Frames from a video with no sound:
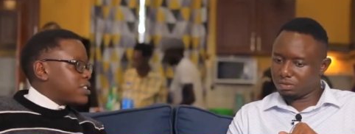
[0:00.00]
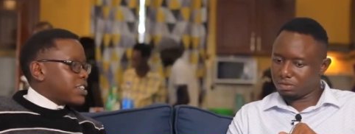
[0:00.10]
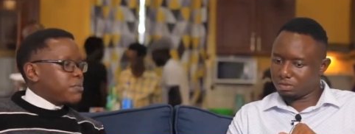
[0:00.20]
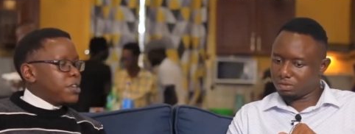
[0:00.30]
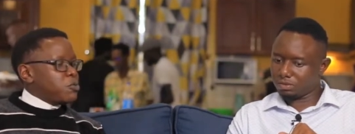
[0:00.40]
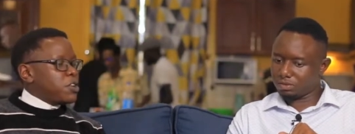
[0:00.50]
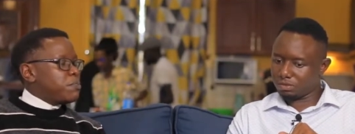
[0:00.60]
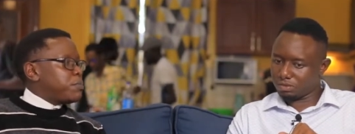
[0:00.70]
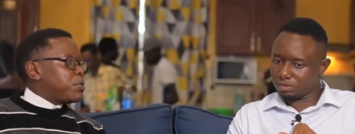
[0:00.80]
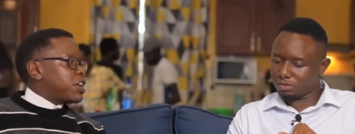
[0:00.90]
Speaker 1: But I mean, when
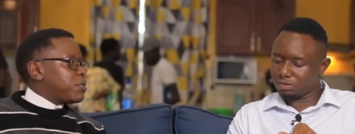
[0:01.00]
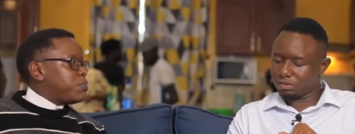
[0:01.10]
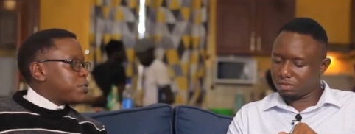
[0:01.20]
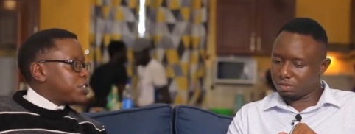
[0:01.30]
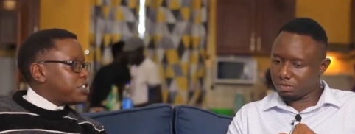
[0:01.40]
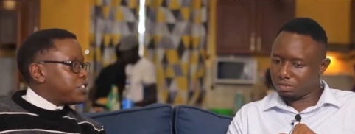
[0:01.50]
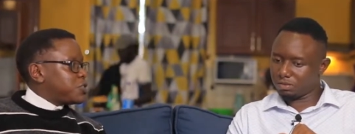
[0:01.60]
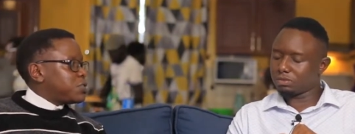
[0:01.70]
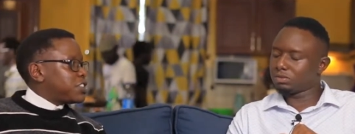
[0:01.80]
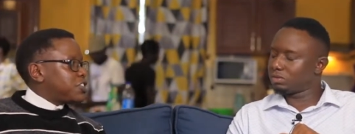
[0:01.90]
people get pushed
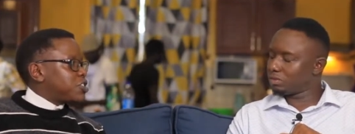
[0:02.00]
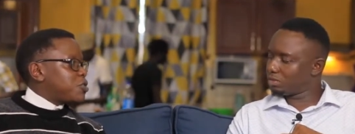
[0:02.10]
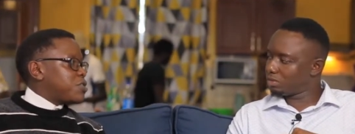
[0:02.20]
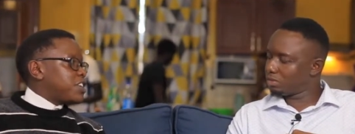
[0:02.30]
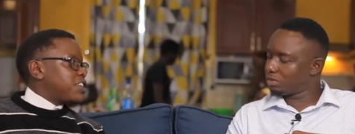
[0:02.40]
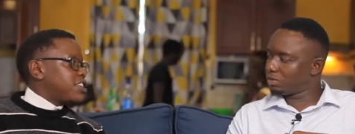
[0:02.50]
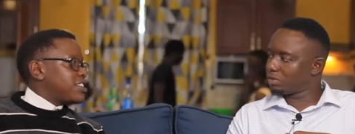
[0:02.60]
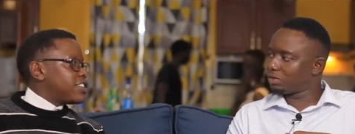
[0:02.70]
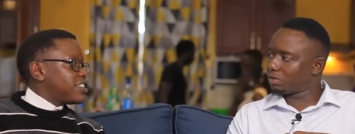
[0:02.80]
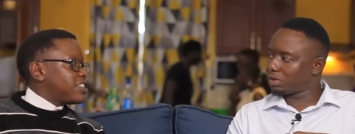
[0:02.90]
to such a corner,
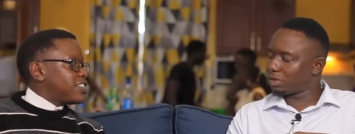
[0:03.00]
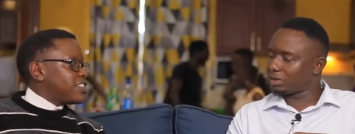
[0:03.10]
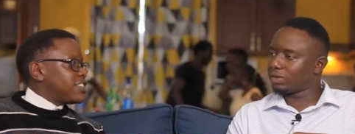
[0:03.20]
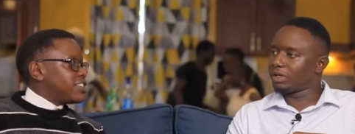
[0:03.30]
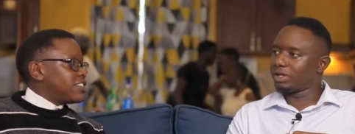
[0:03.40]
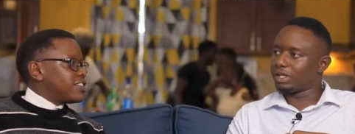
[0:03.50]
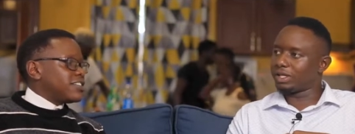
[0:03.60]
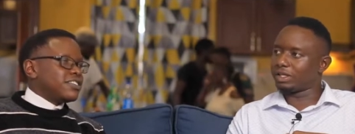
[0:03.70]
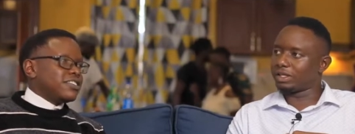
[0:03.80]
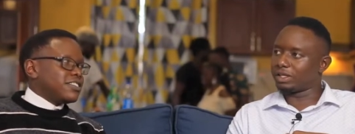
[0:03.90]

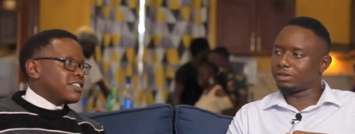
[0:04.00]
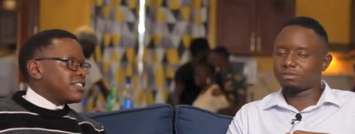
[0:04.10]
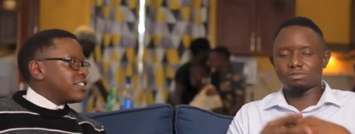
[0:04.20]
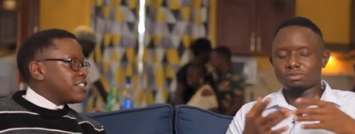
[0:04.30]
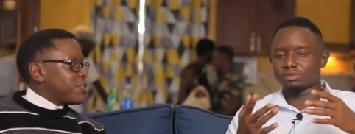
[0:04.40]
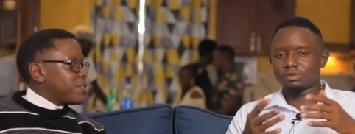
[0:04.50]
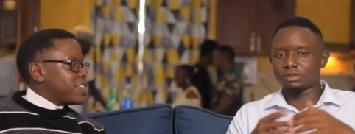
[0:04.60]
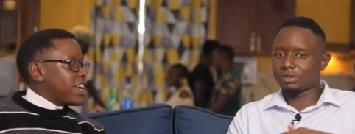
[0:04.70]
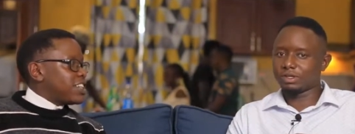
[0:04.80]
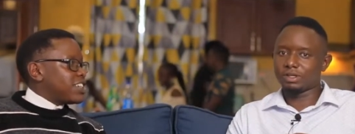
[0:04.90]
they, they, they
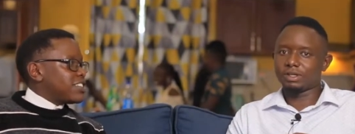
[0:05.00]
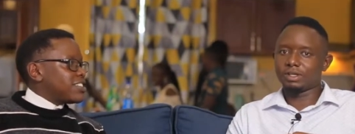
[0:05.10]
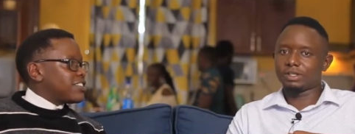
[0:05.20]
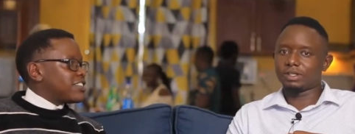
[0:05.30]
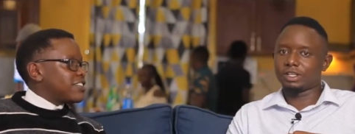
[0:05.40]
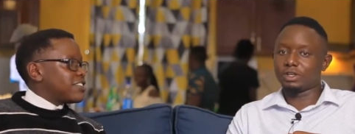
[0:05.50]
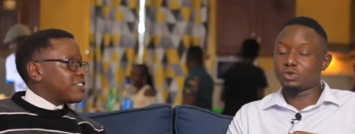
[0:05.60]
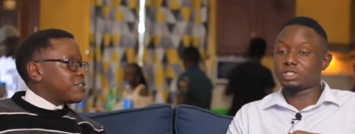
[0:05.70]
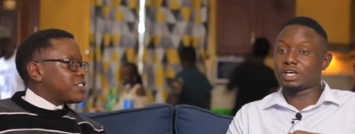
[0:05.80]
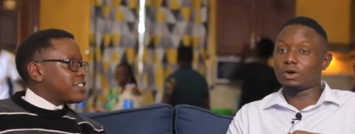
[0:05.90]
retaliate.
Speaker 2: They
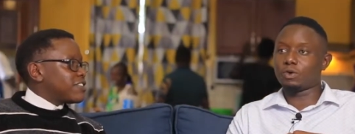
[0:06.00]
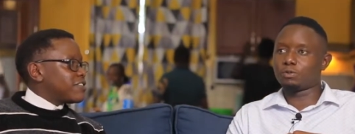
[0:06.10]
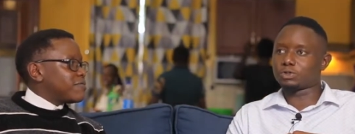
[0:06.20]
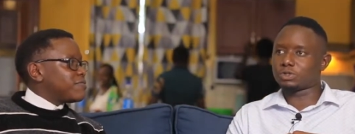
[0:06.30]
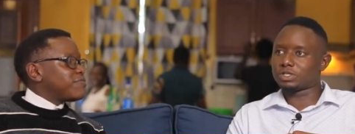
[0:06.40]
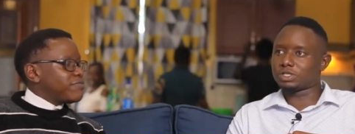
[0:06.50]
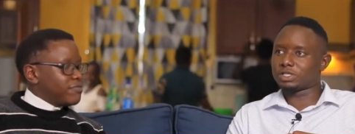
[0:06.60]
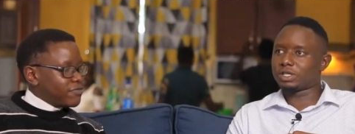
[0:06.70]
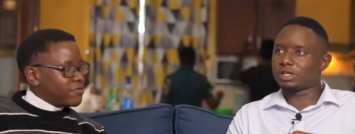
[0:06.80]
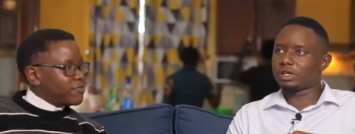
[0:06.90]
use their options.
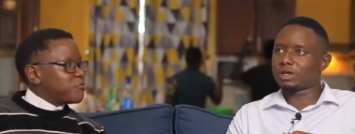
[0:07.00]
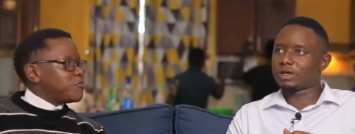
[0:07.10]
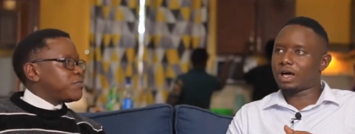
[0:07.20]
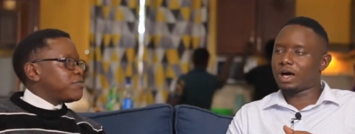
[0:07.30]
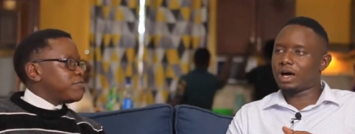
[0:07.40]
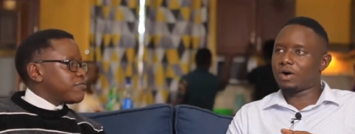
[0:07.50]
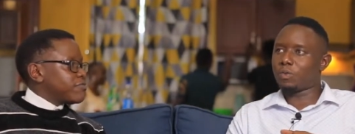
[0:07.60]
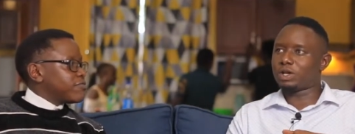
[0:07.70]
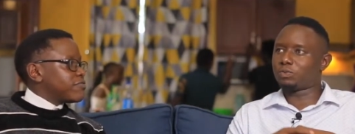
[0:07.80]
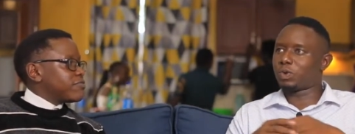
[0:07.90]
Mm. Uh,
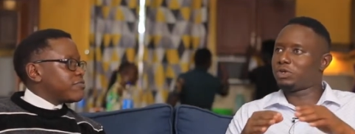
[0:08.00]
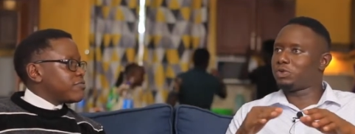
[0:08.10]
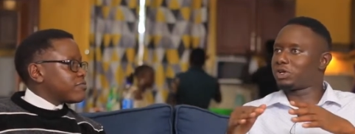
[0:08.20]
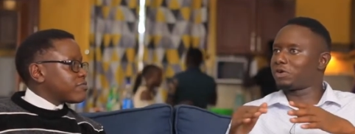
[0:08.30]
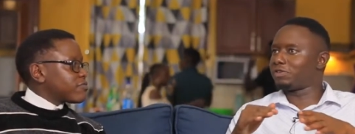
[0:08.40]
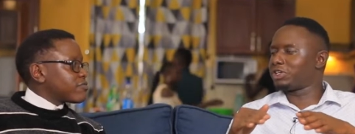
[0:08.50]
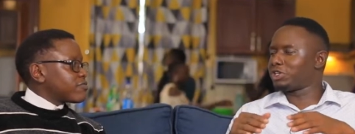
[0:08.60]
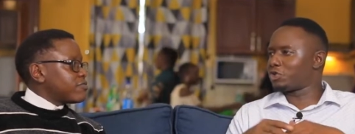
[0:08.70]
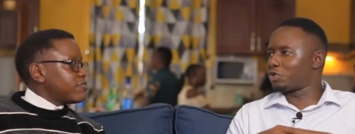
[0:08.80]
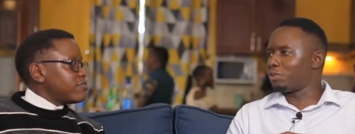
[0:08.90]
what, what do you think of the
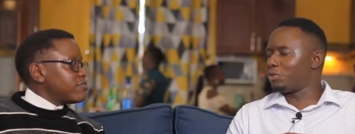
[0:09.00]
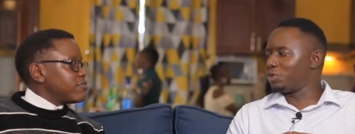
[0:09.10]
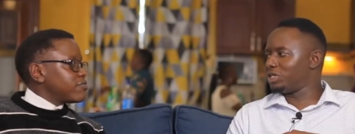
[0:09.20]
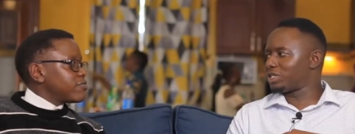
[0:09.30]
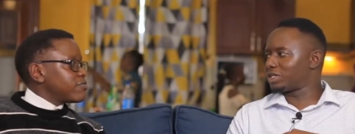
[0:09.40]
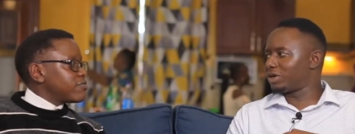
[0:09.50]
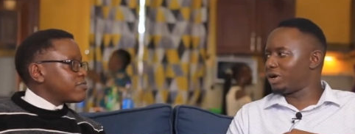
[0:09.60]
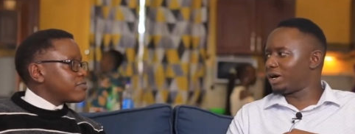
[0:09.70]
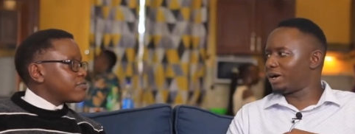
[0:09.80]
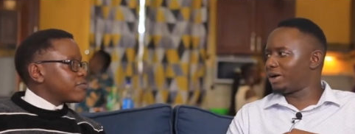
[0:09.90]
general mood uh,
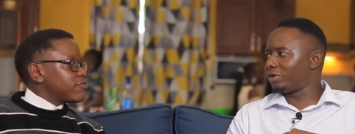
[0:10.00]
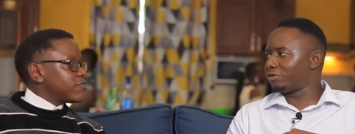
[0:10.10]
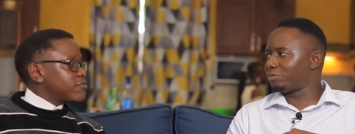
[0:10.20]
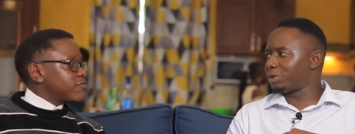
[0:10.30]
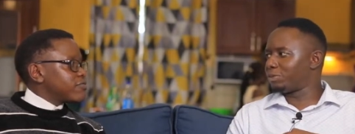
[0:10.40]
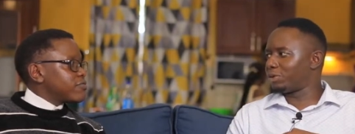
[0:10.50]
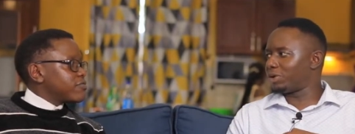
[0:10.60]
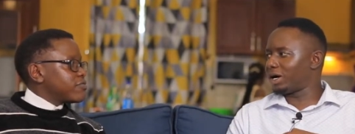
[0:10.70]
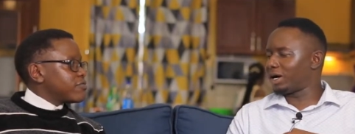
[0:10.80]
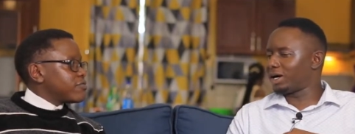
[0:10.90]
of
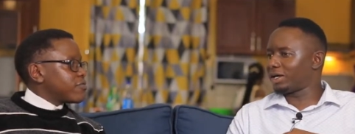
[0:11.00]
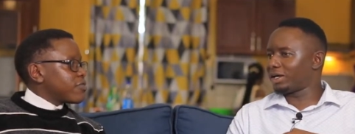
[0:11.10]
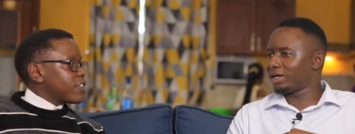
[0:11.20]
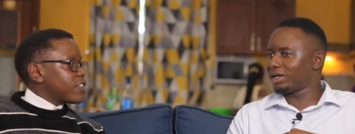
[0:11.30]
people uh,